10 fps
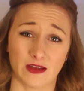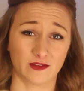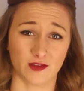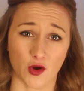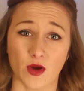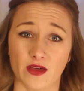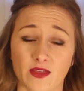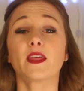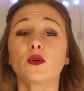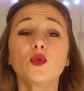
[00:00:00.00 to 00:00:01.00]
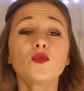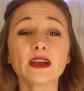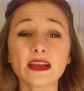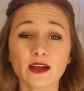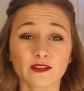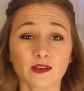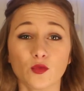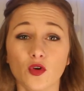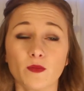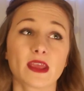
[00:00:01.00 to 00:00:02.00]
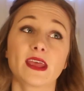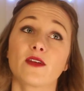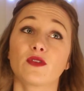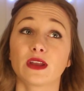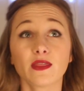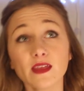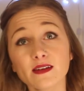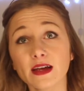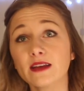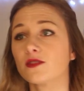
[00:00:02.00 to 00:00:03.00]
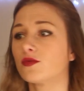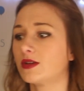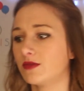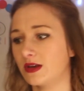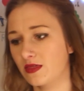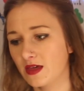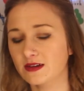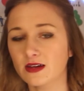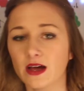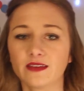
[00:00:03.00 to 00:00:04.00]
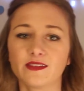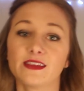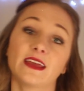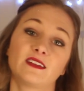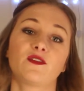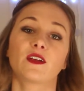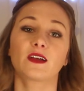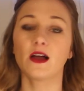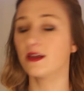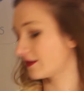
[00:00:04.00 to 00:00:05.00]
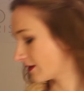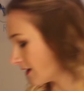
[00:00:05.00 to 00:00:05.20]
and it's so worth it. They're all really nice and warm. You can get really thin tights or really thick tights. You can get different colours.